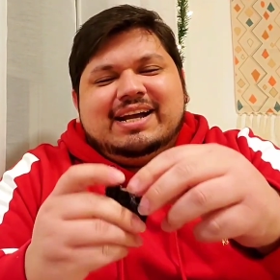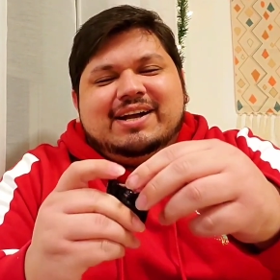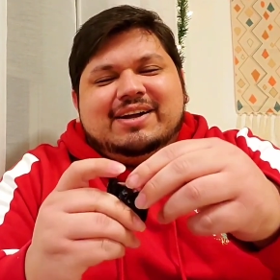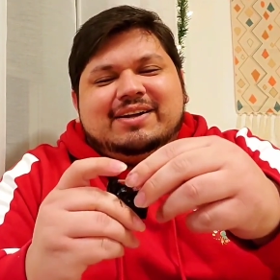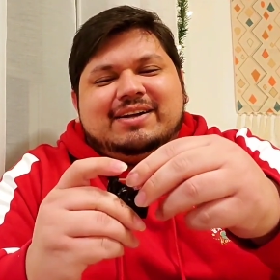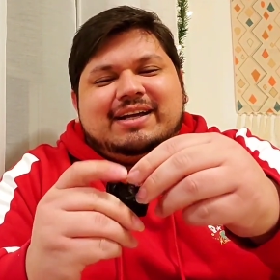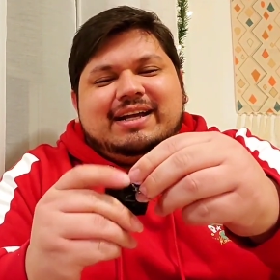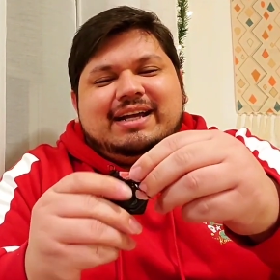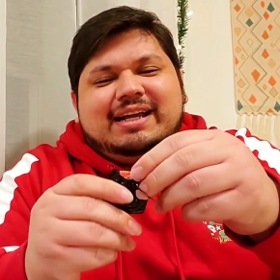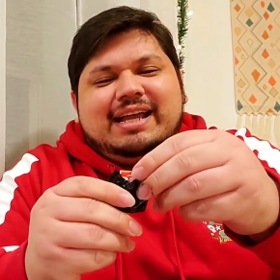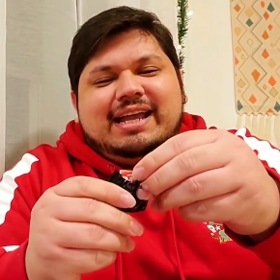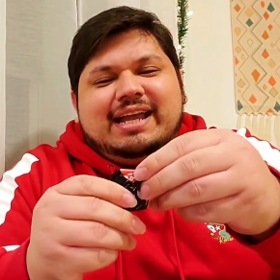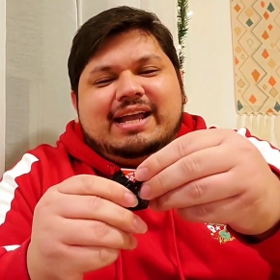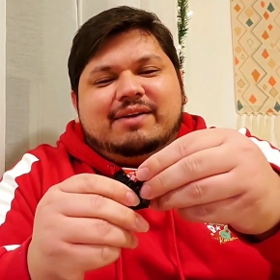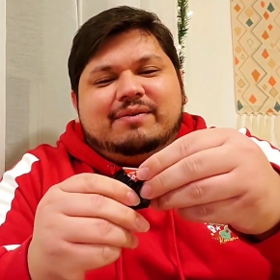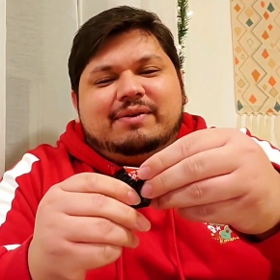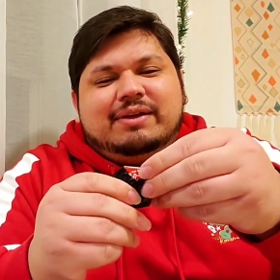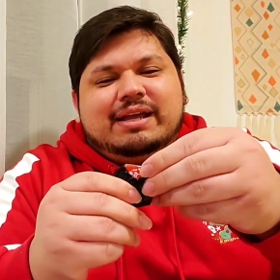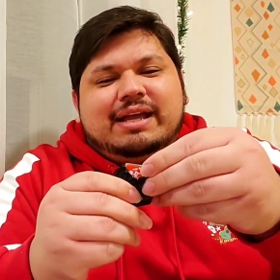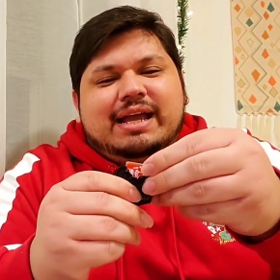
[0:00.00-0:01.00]
Okay,
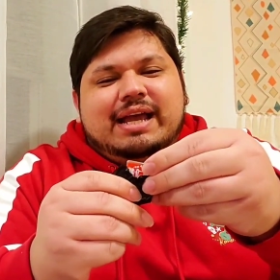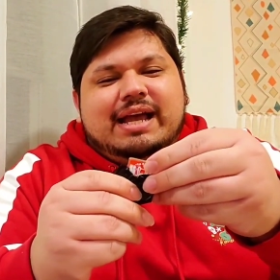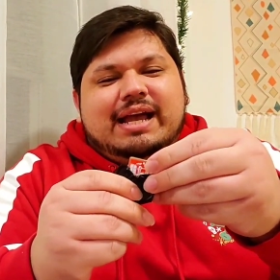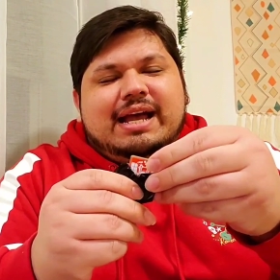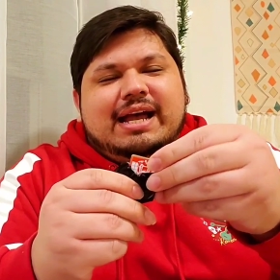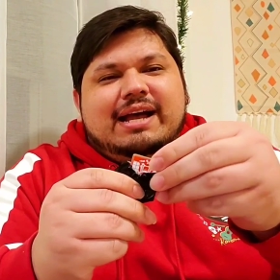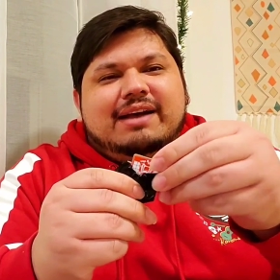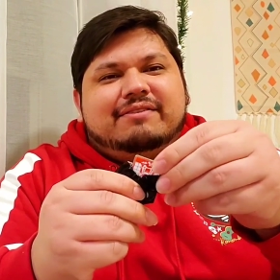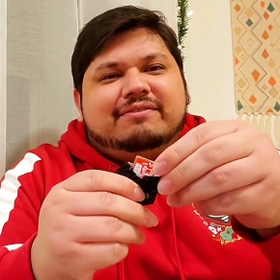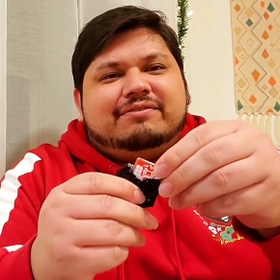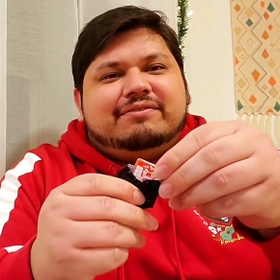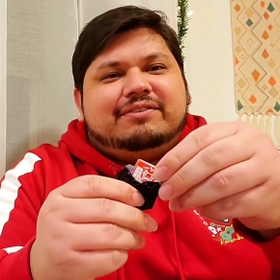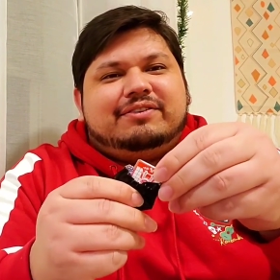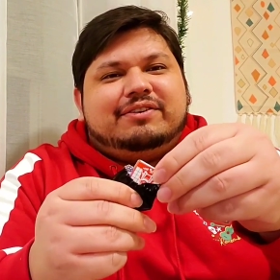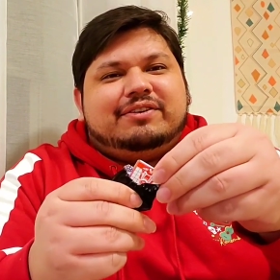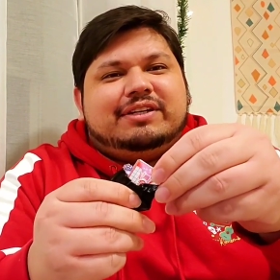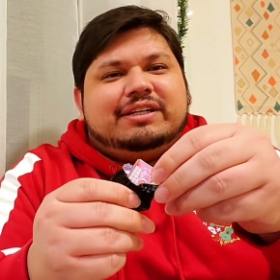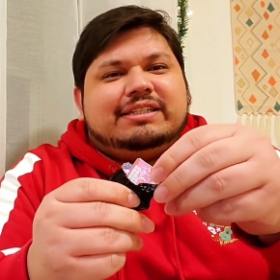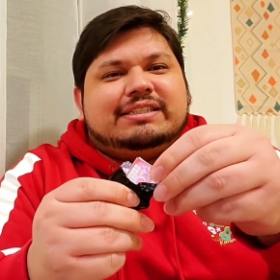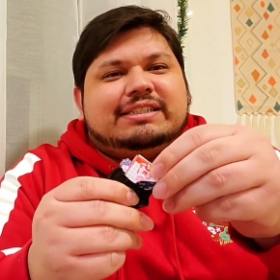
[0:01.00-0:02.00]
and we have,
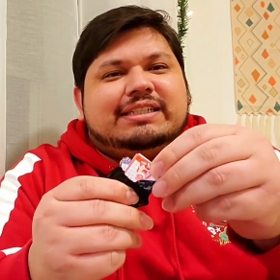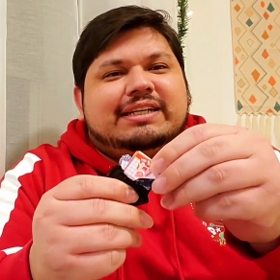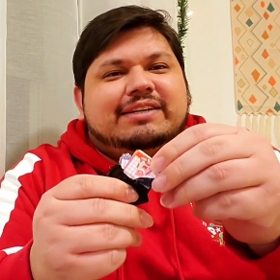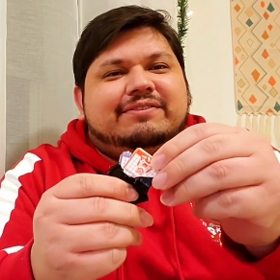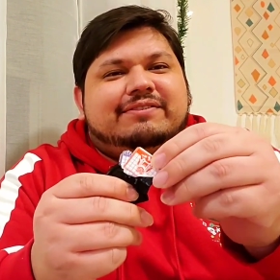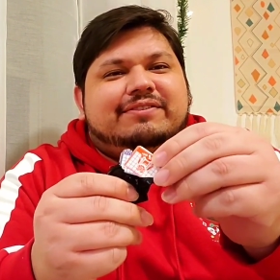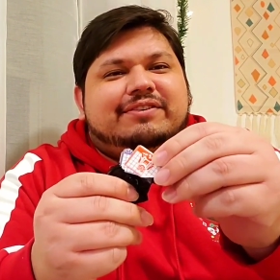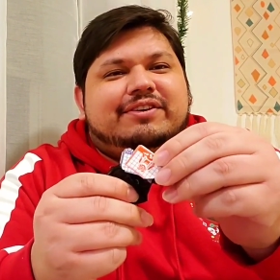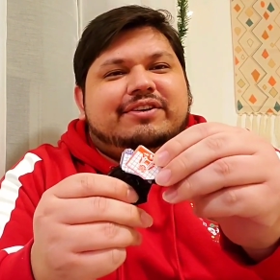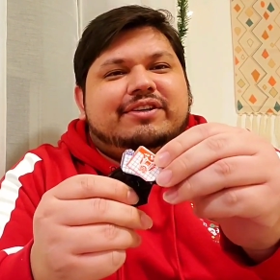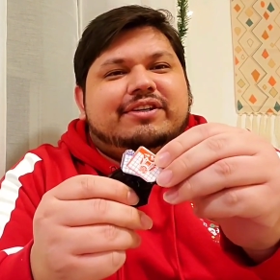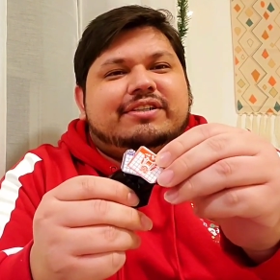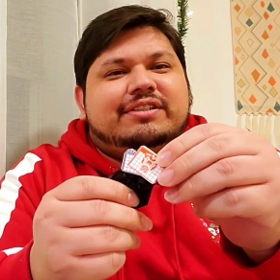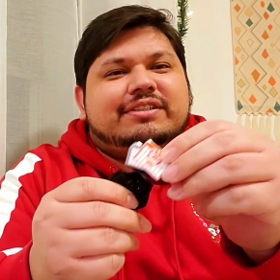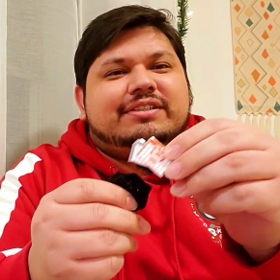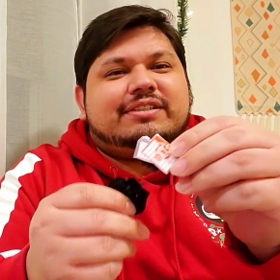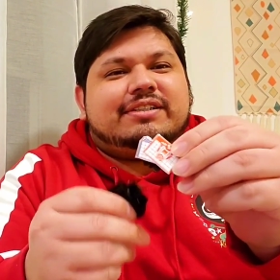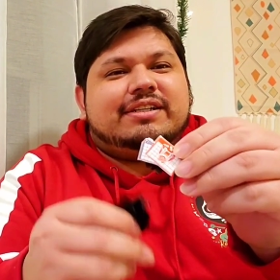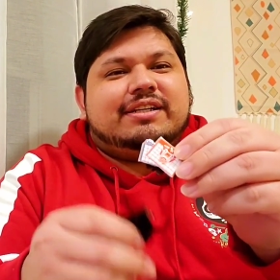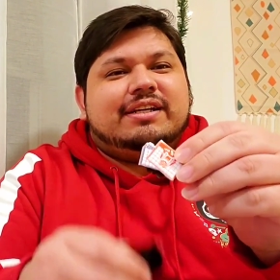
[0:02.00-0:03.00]
you're gonna see it
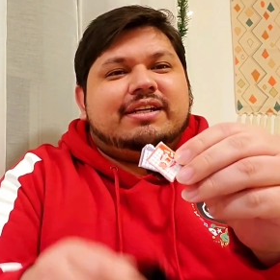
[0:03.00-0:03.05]
first.